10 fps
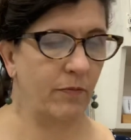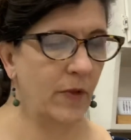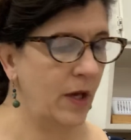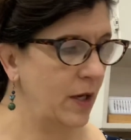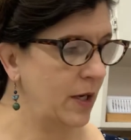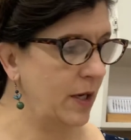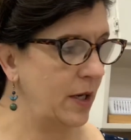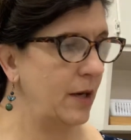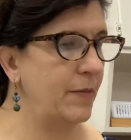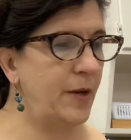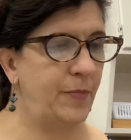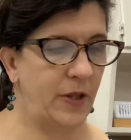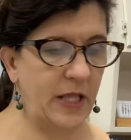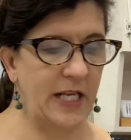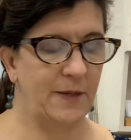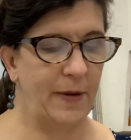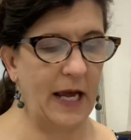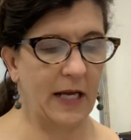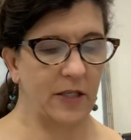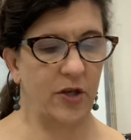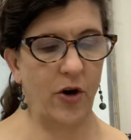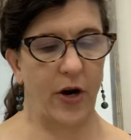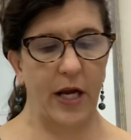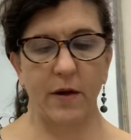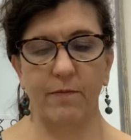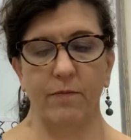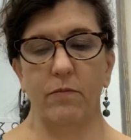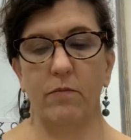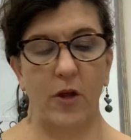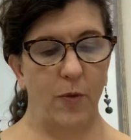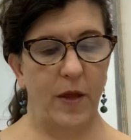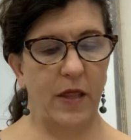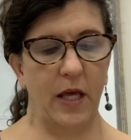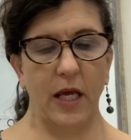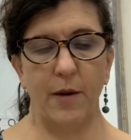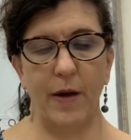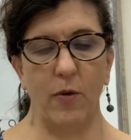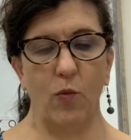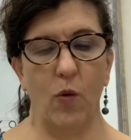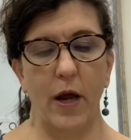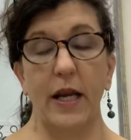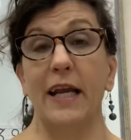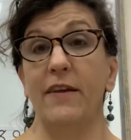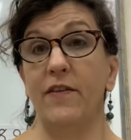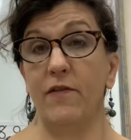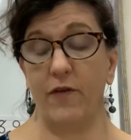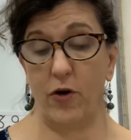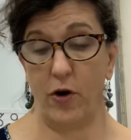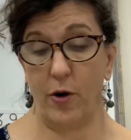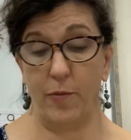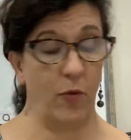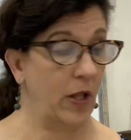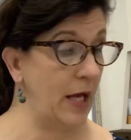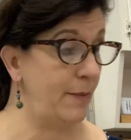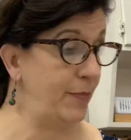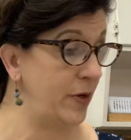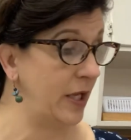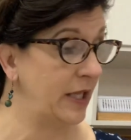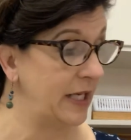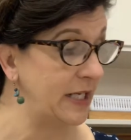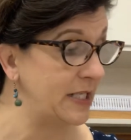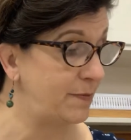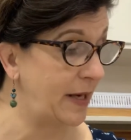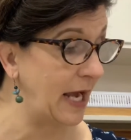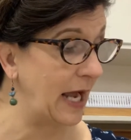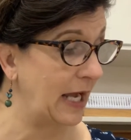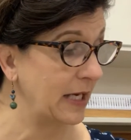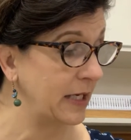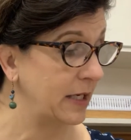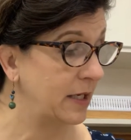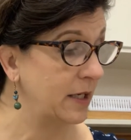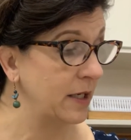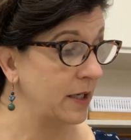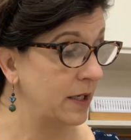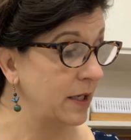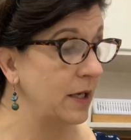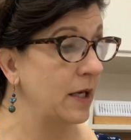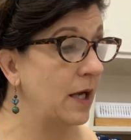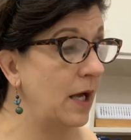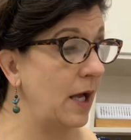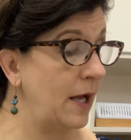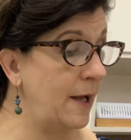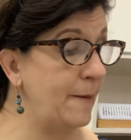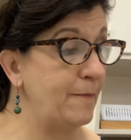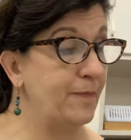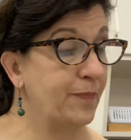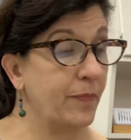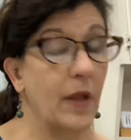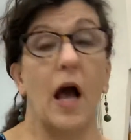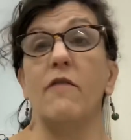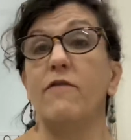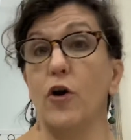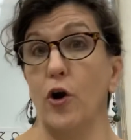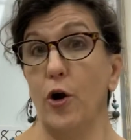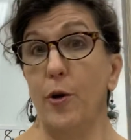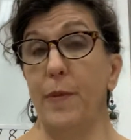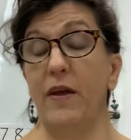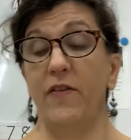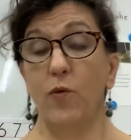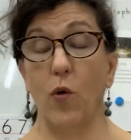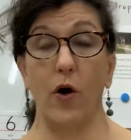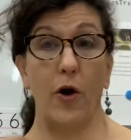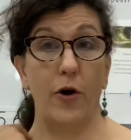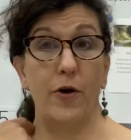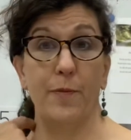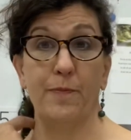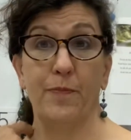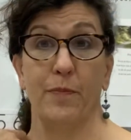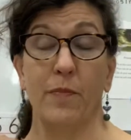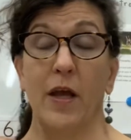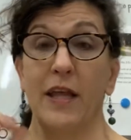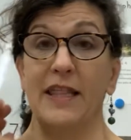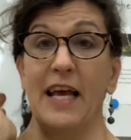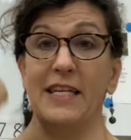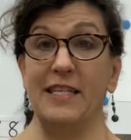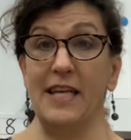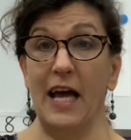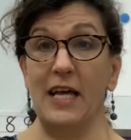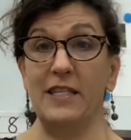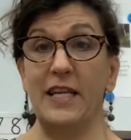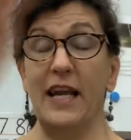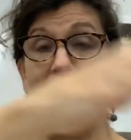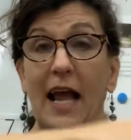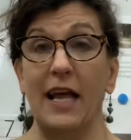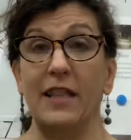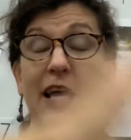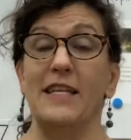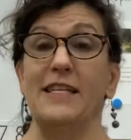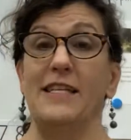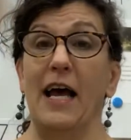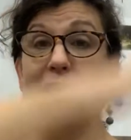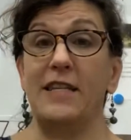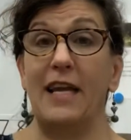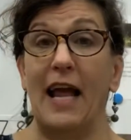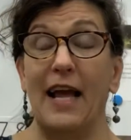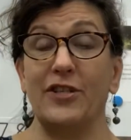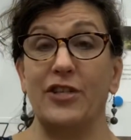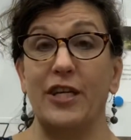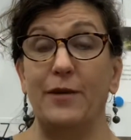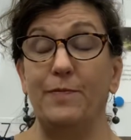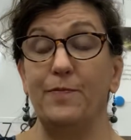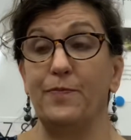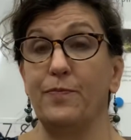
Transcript: I'm going to put these back. Sorry. You be thinking about what is a verb while I'm putting these back. A verb is a word that does an action,